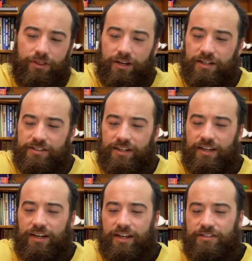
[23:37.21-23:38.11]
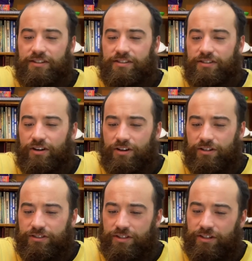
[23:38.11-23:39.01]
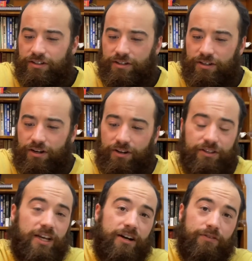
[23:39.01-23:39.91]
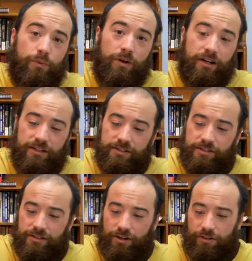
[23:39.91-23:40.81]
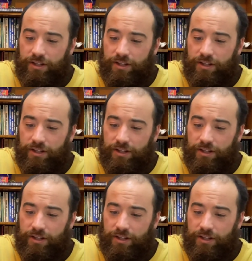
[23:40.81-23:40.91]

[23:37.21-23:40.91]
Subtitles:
within us and connects us all to all that ever was,